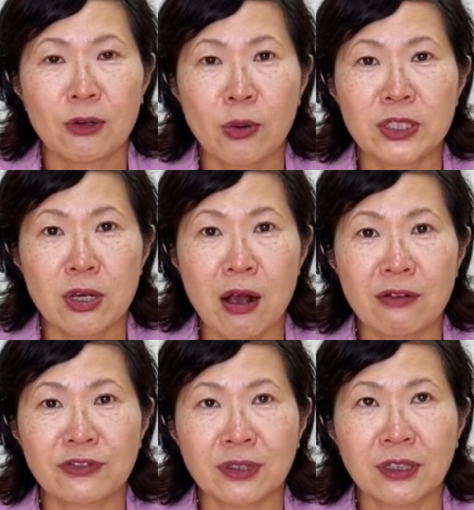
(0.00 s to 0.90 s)
going to
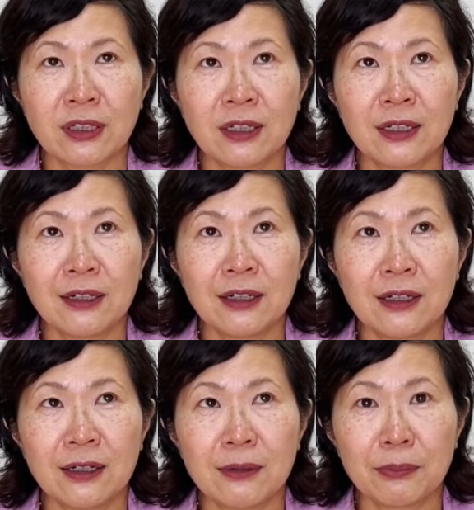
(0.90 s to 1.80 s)
offer
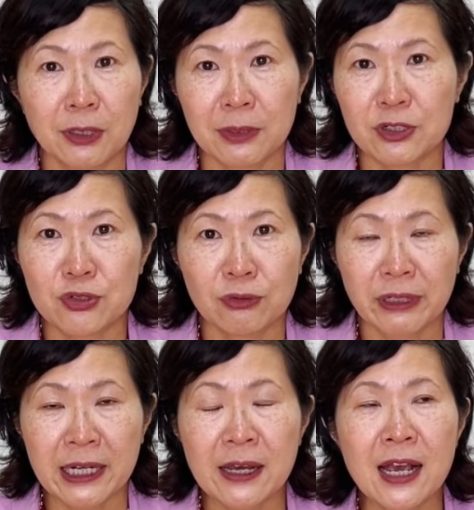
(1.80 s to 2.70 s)
permanent
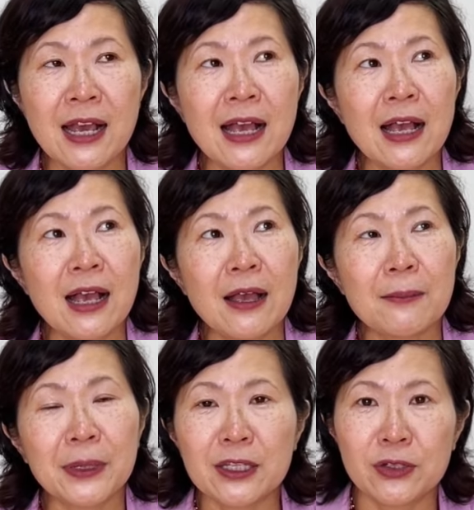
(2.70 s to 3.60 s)
jewelry,
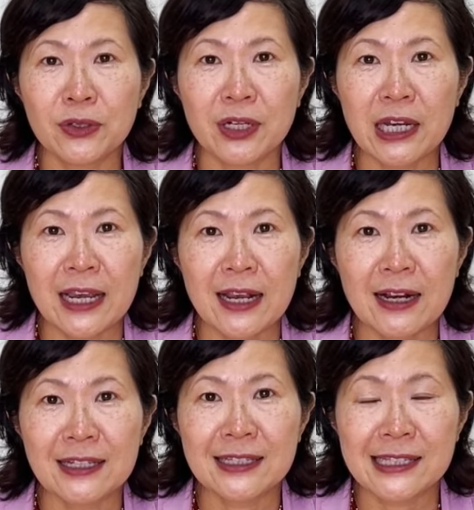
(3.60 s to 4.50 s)
but you're
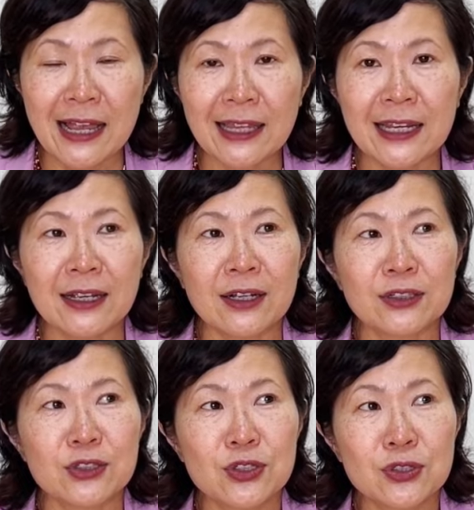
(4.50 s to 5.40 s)
selling
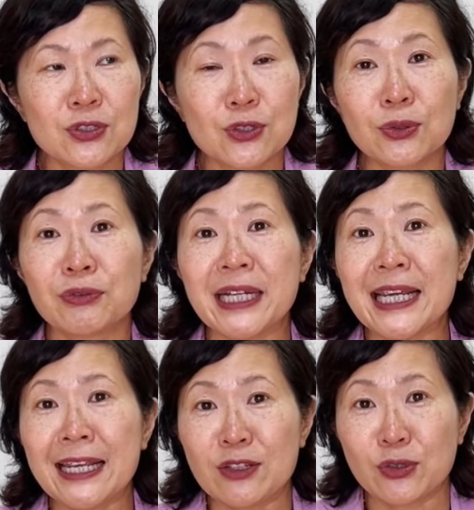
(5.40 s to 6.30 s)
jewelry
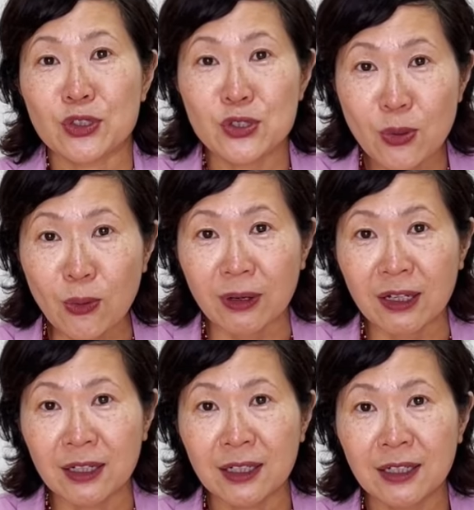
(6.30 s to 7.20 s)
in your
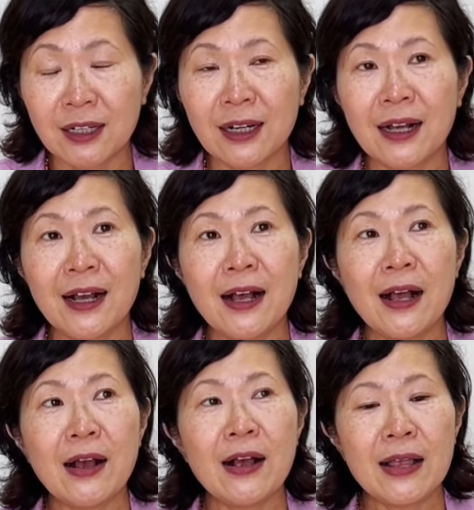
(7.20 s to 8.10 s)
store,
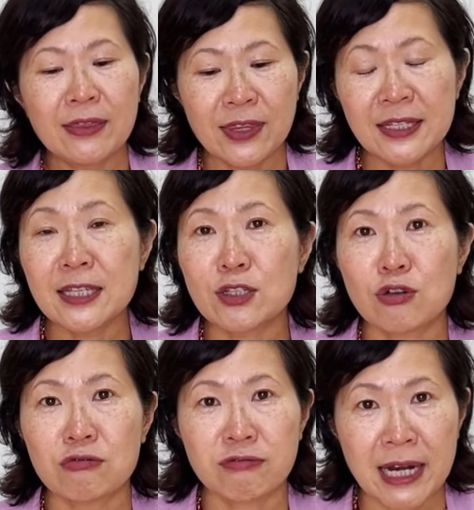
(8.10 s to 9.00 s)
this is
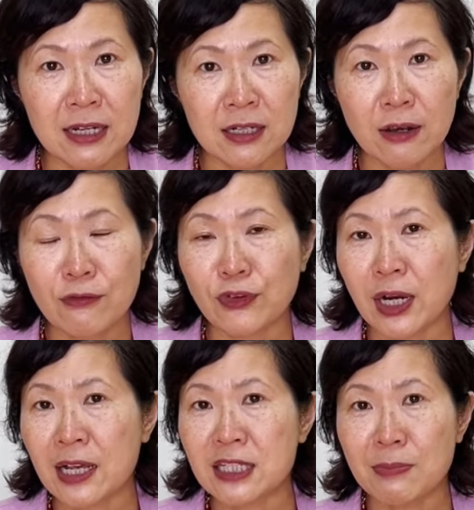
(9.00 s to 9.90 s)
great for
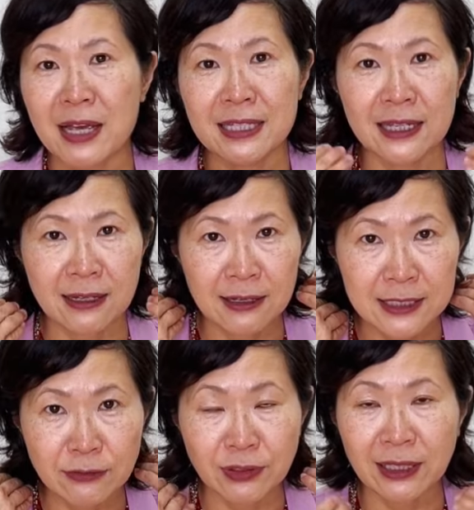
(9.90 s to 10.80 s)
customizing
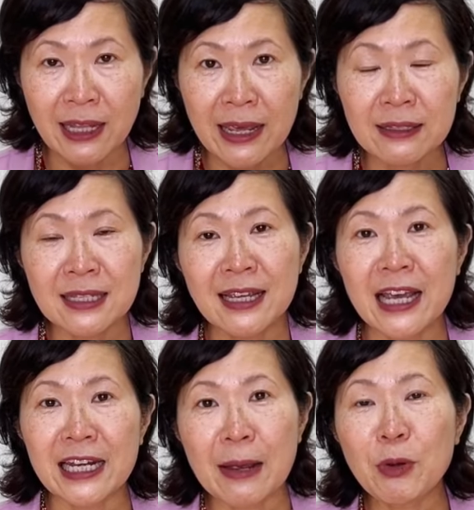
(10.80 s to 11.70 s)
different lengths.
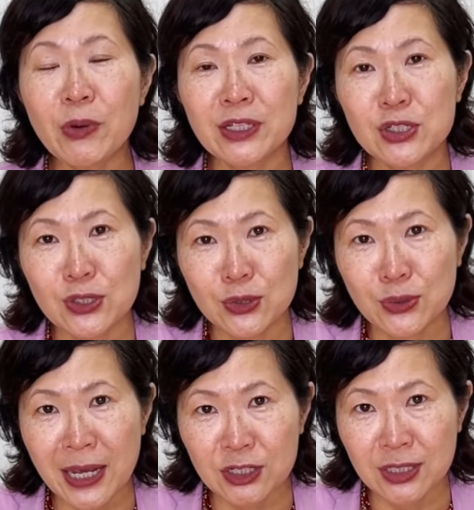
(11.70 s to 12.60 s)
And I'm going to
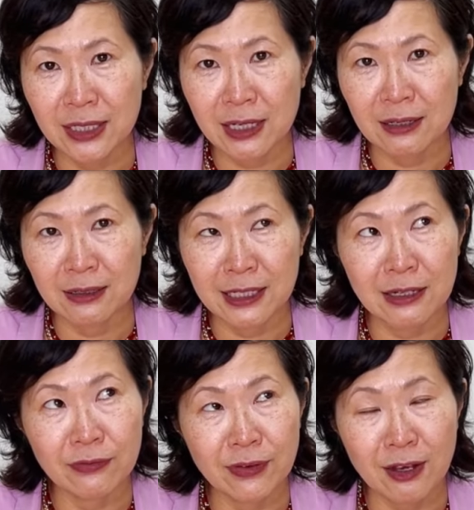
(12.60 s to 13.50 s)
actually
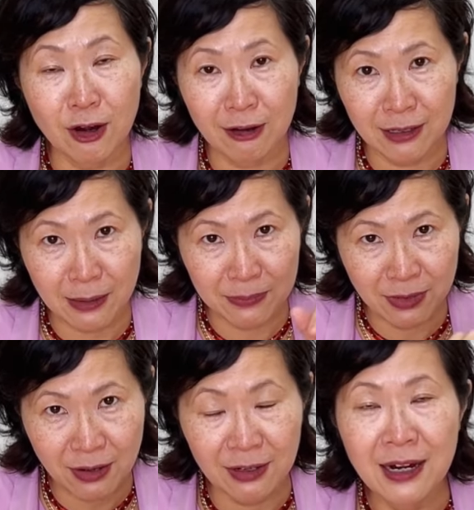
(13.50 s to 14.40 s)
leave a card up
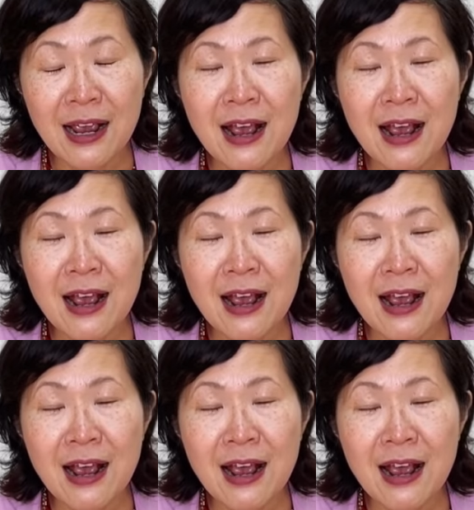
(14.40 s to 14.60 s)
there